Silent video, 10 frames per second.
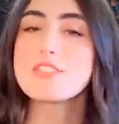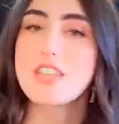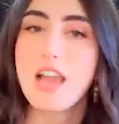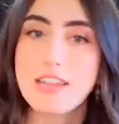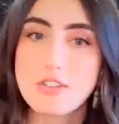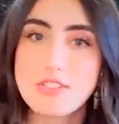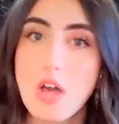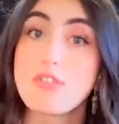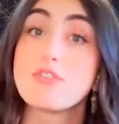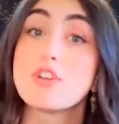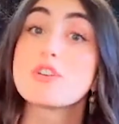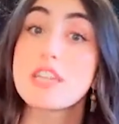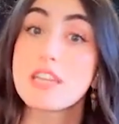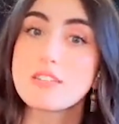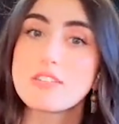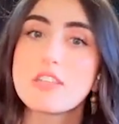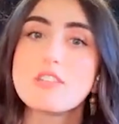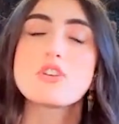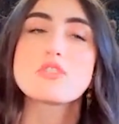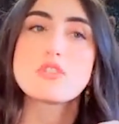deny yourself of your needs.
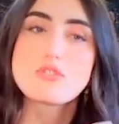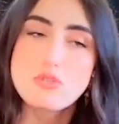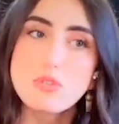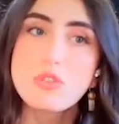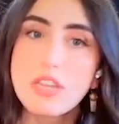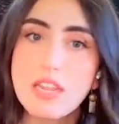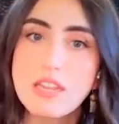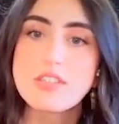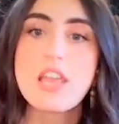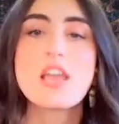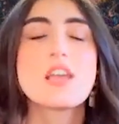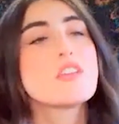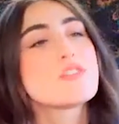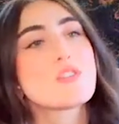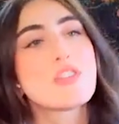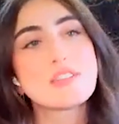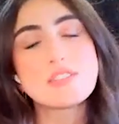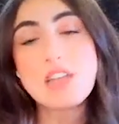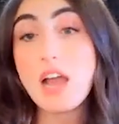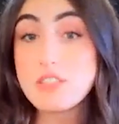These are your true needs. These are
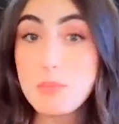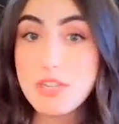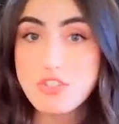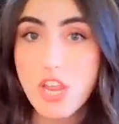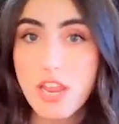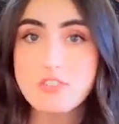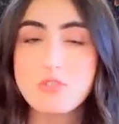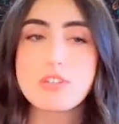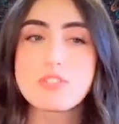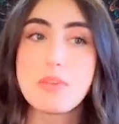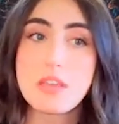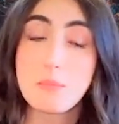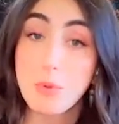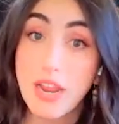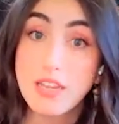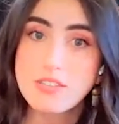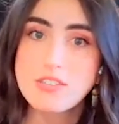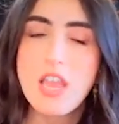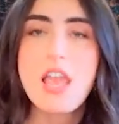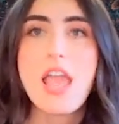things not to be changed, but to be
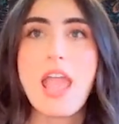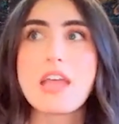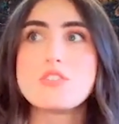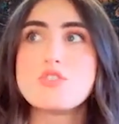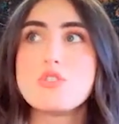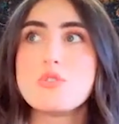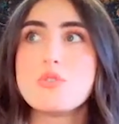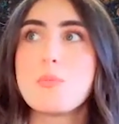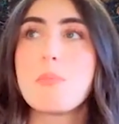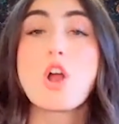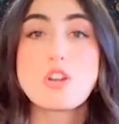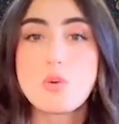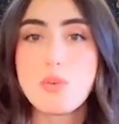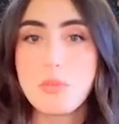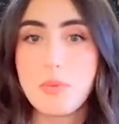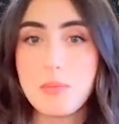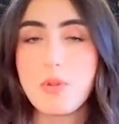embraced and to partner with people